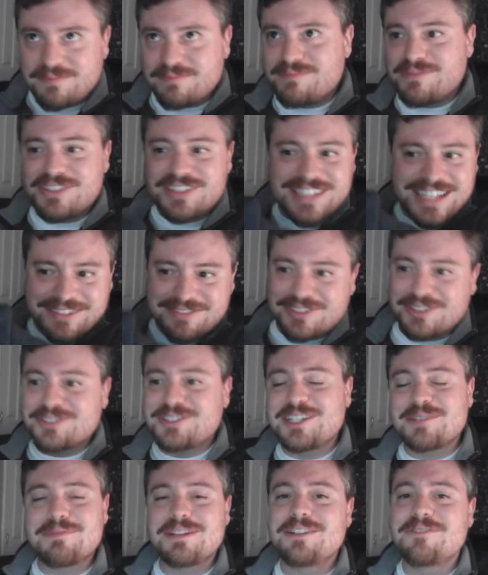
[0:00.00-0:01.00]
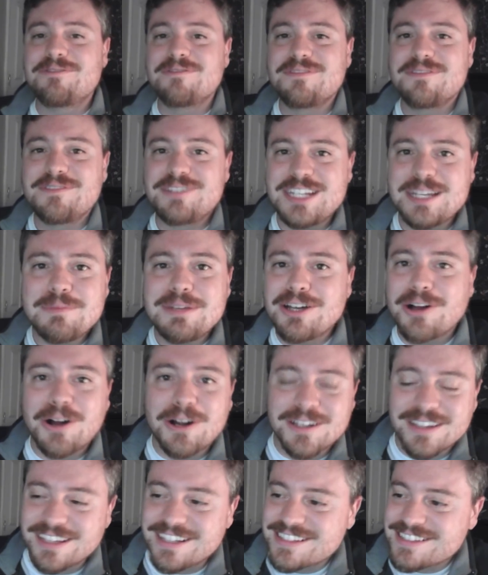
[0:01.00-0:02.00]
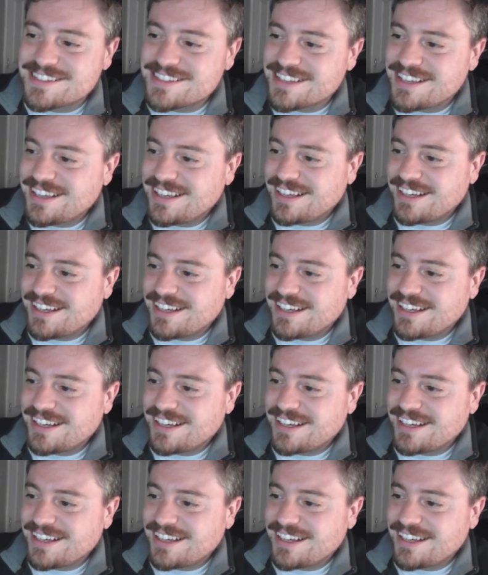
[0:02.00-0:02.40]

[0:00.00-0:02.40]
several TBR lists,